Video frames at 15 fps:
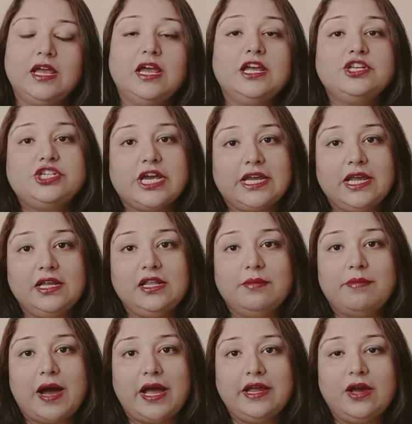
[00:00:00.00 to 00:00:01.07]
checking the
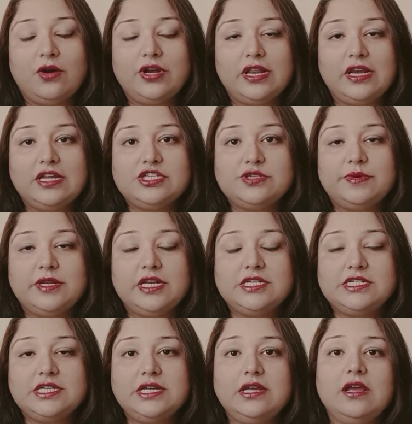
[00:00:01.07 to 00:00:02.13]
buyout
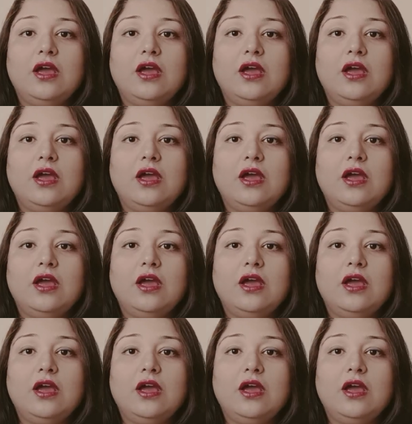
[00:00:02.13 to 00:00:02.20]
eligibility